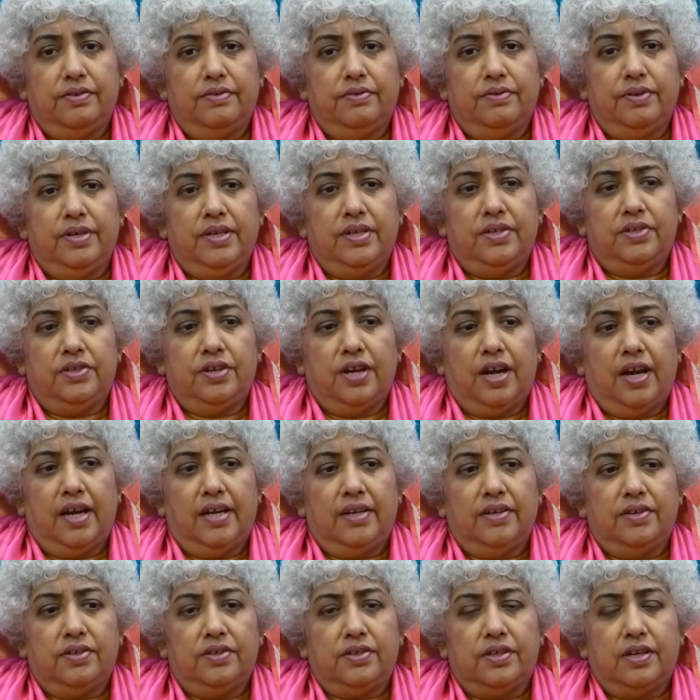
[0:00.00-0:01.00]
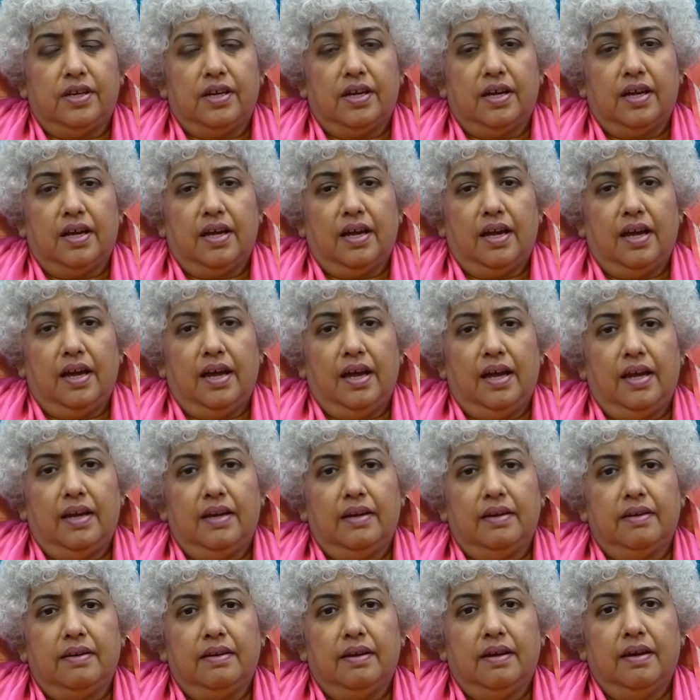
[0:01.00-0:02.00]
rechanged,
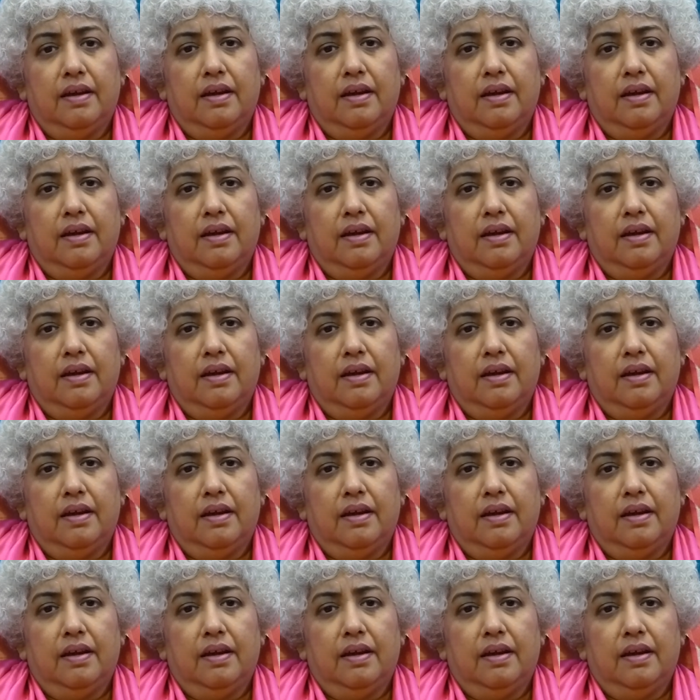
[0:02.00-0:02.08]
and